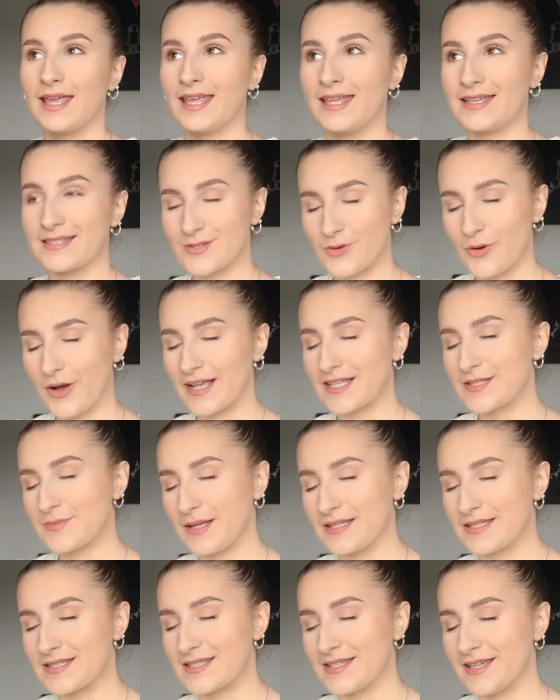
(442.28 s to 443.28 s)
is quite
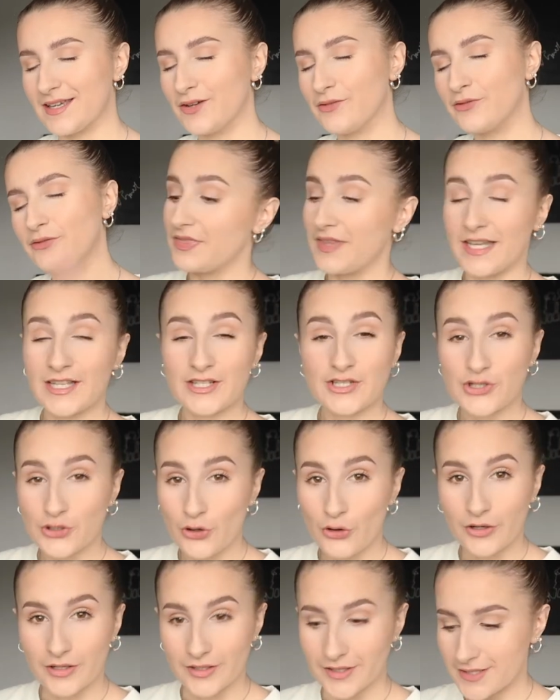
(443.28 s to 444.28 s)
expensive. These
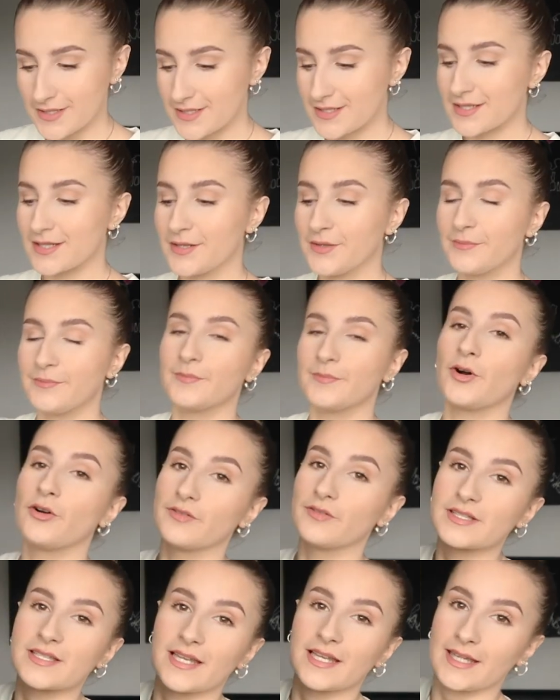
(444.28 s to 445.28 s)
joggers
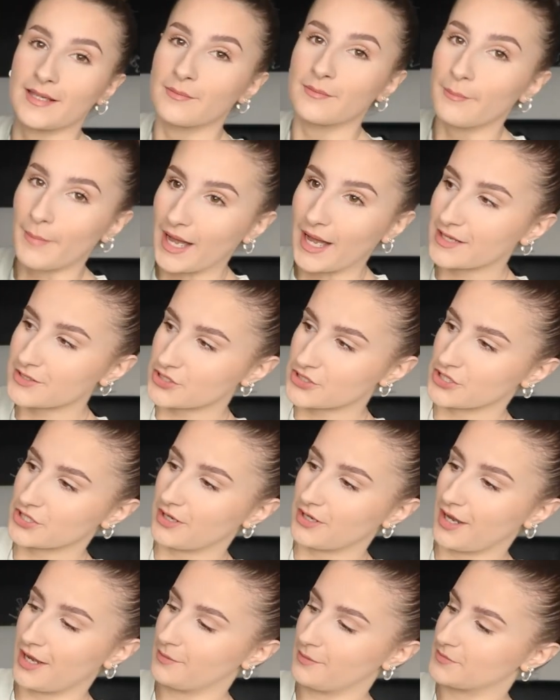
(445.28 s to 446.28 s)
obviously match,
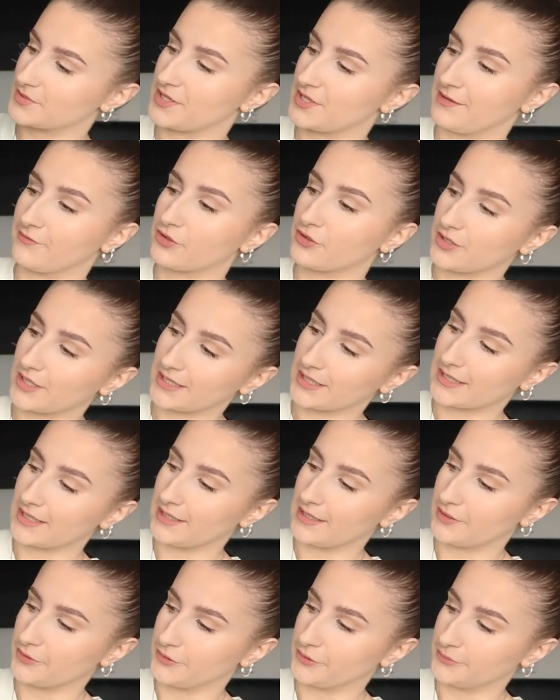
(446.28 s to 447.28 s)
so they've got like the
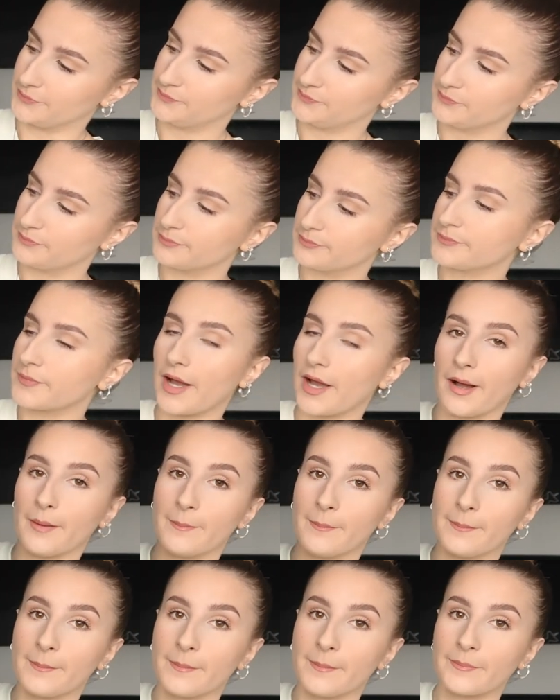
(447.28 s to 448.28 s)
little
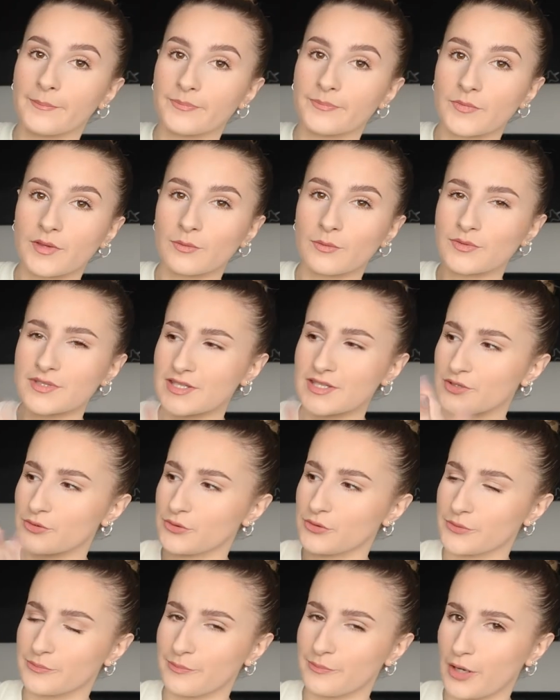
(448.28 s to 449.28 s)
what's this
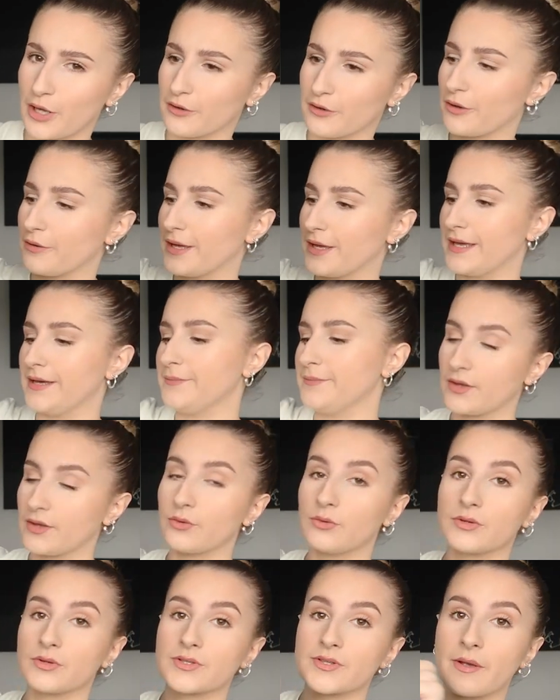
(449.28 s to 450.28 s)
called? Logo here. They
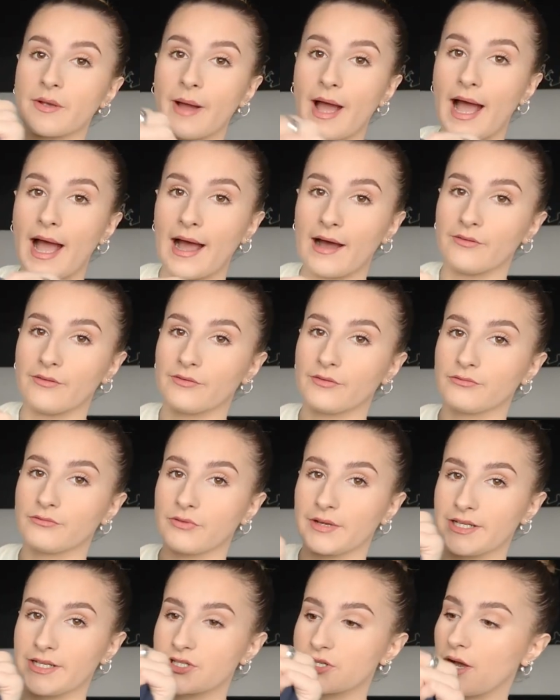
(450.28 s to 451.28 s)
also have
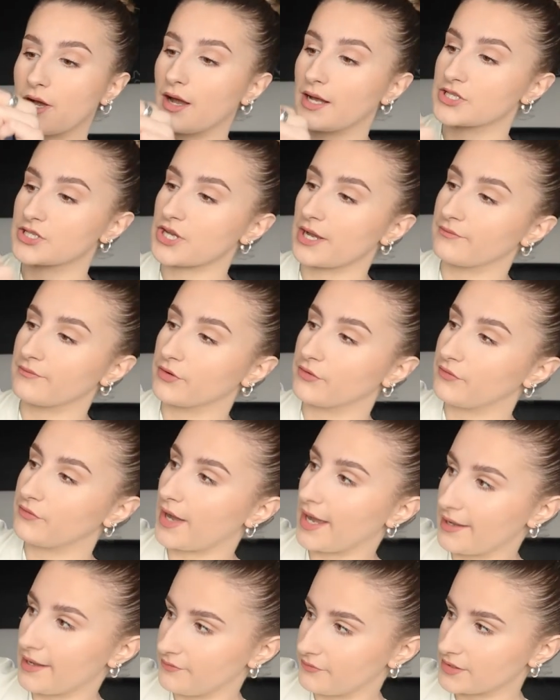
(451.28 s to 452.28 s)
recharge and
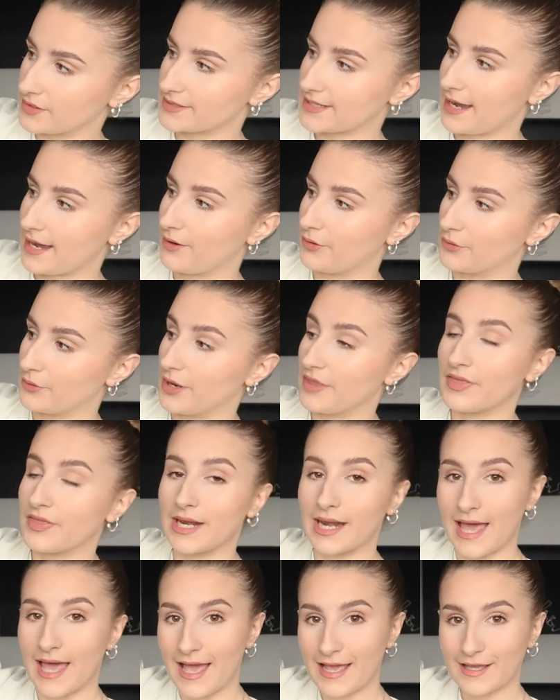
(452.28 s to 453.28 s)
revive down the
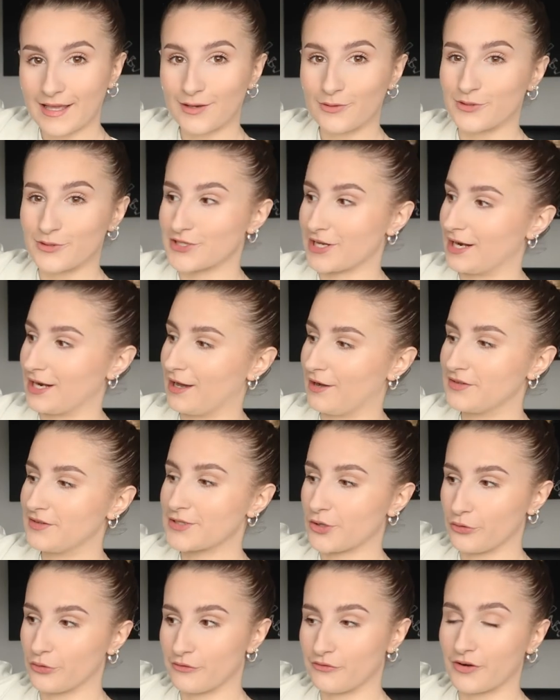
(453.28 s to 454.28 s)
leg, which I love. It's
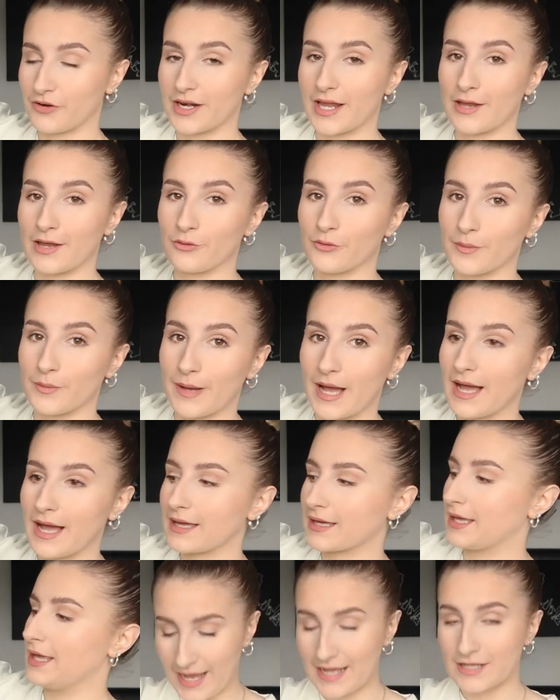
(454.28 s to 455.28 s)
on the front and on the
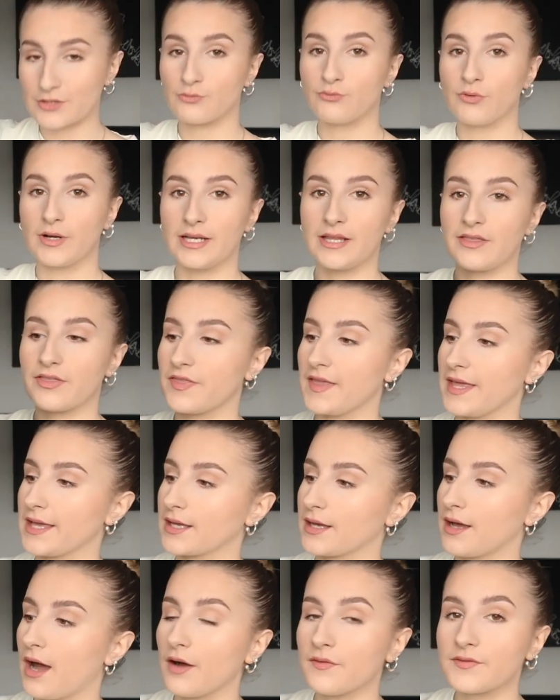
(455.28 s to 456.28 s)
back. It has really thick
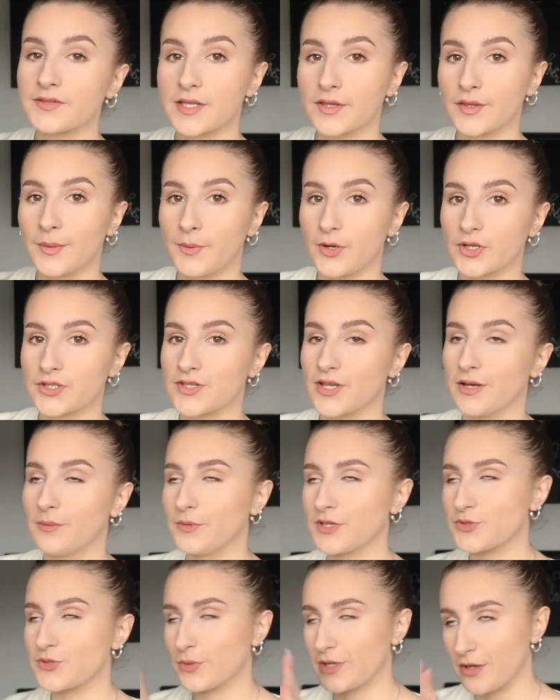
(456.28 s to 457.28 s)
cuffs at the bottom,
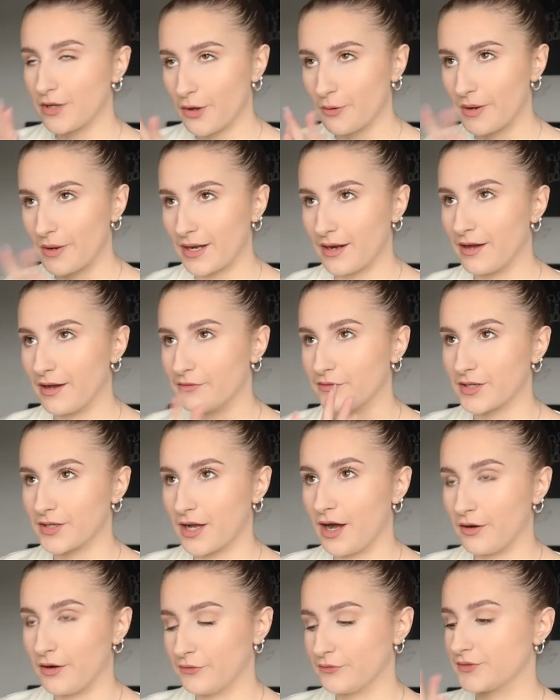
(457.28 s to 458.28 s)
which we know I love a
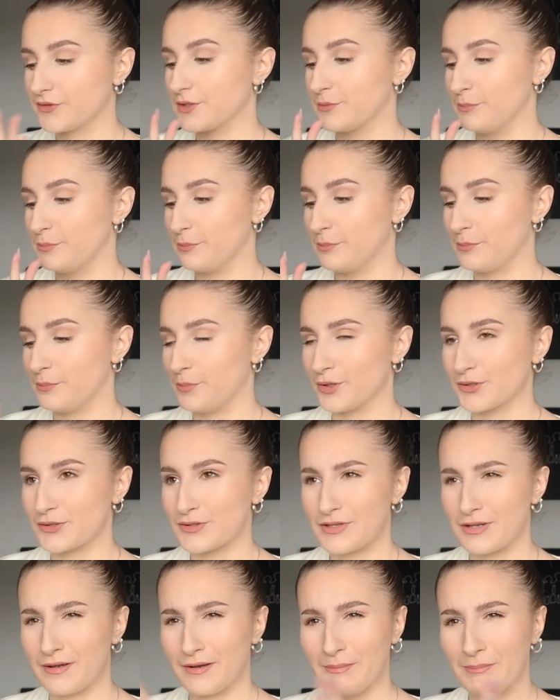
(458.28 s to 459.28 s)
cuffed
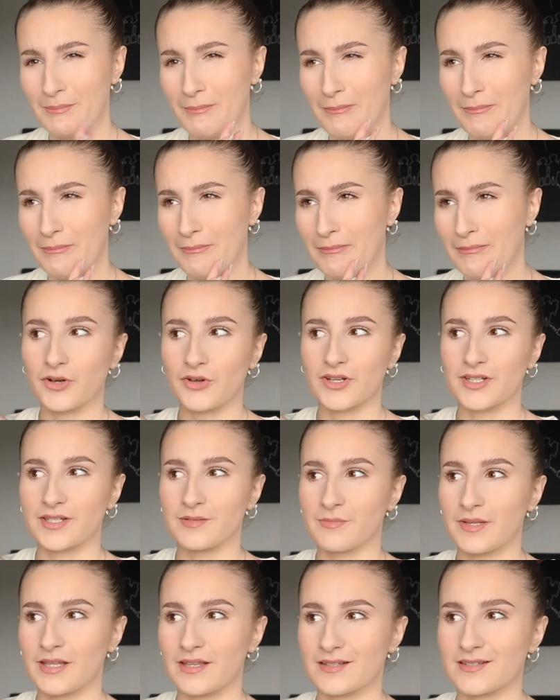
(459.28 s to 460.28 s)
bottom. God, I
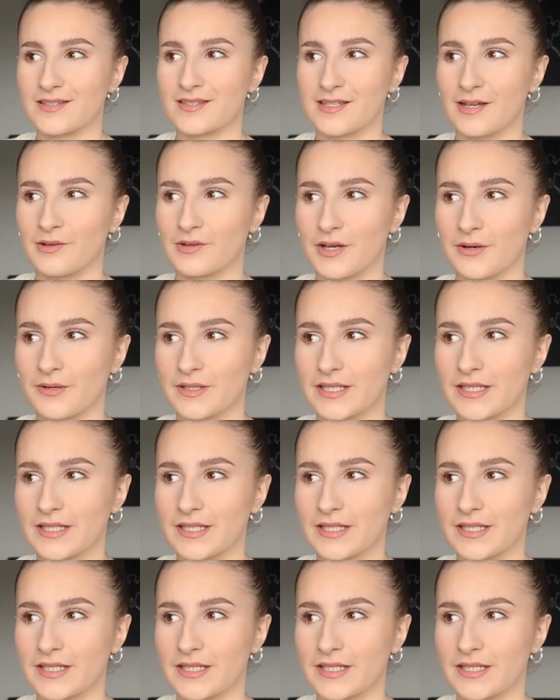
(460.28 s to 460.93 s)
didn't mean that to sound how I